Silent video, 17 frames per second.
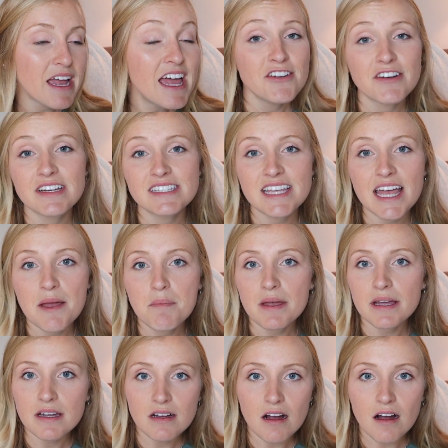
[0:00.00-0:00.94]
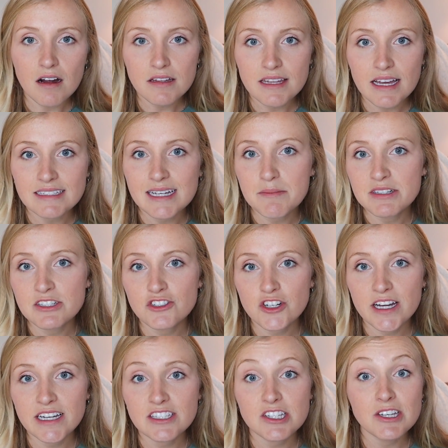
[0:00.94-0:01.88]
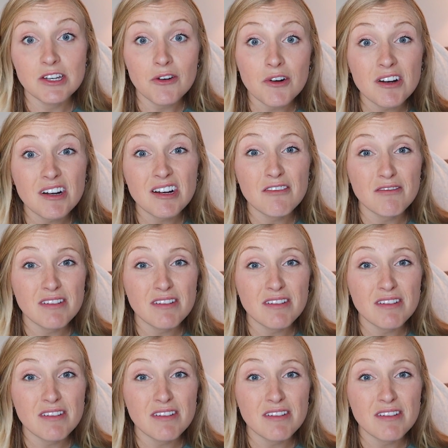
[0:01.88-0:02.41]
you can say pick a card that demonstrates your